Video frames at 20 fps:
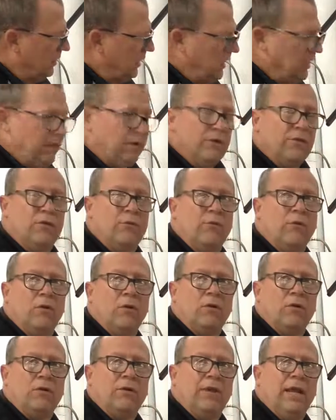end of the
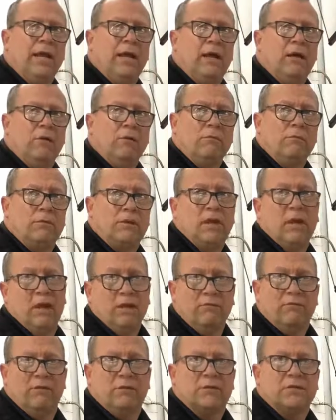roller down.
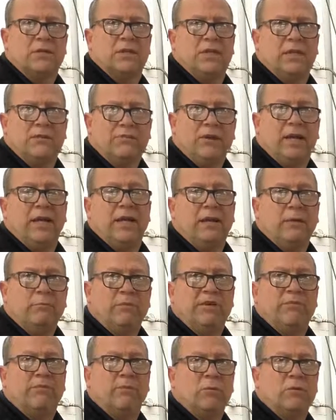Conversely, if I hit
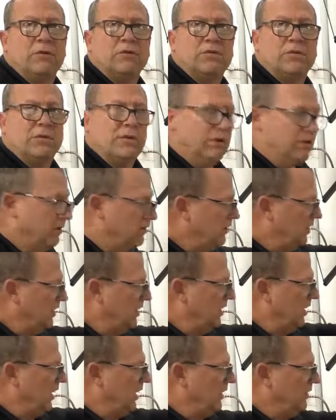before 0,
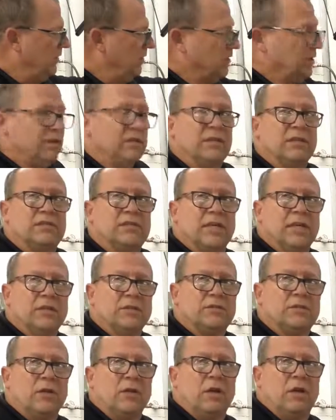I know that this
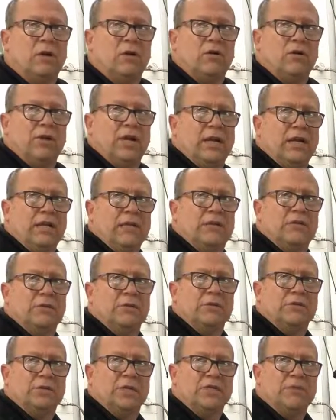end's low and I need to
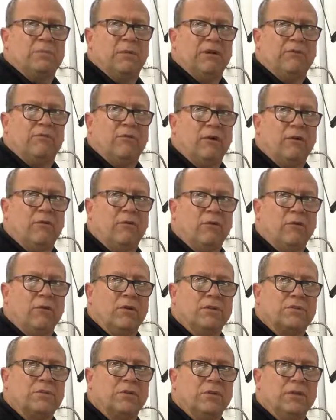adjust my front
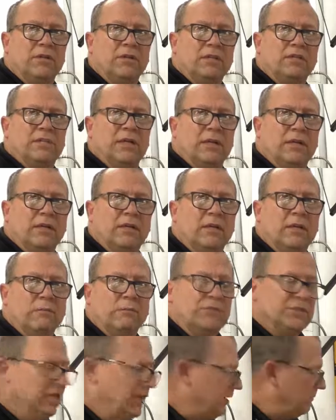roller so that this end
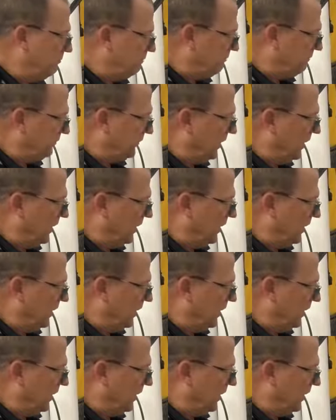comes up.